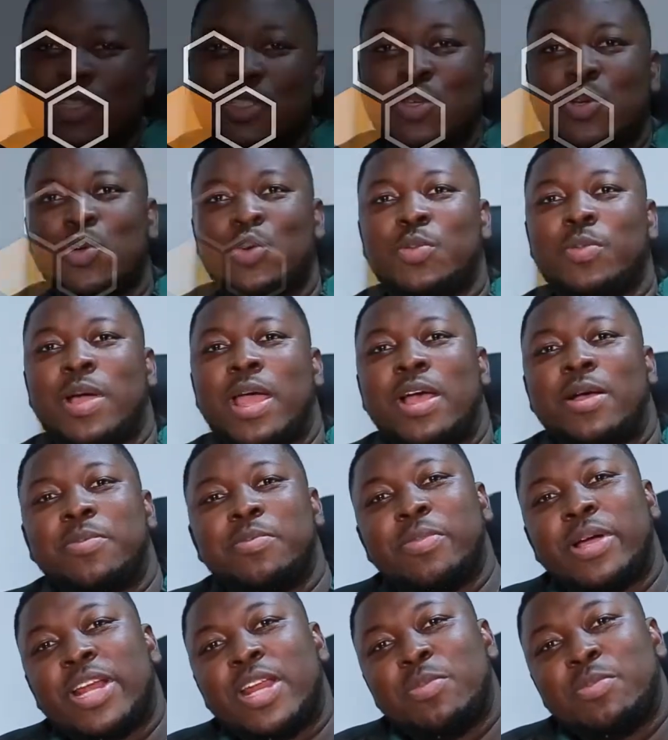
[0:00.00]
So
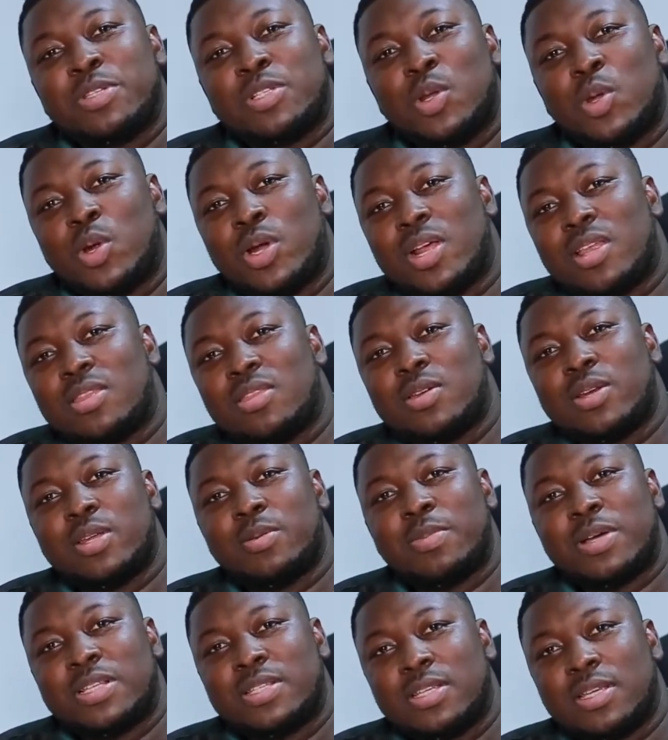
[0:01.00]
my name is Laud
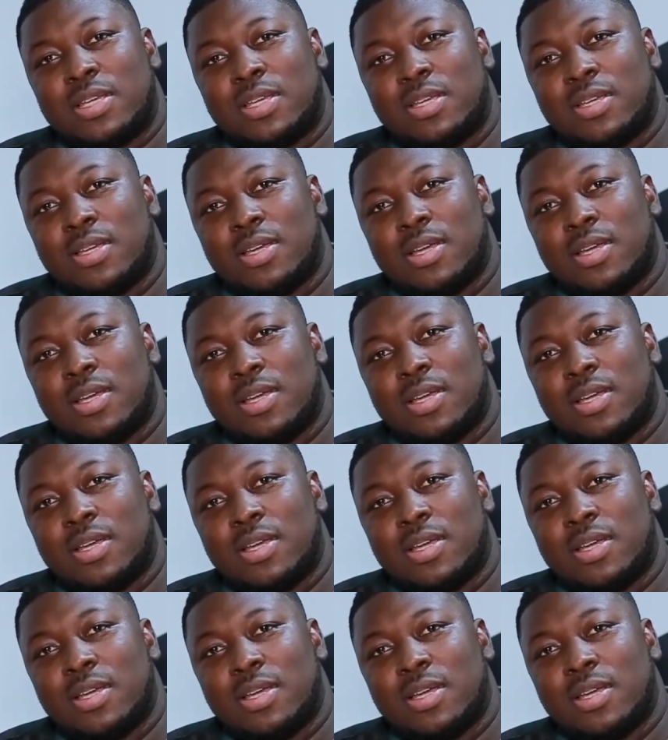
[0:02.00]
Basing.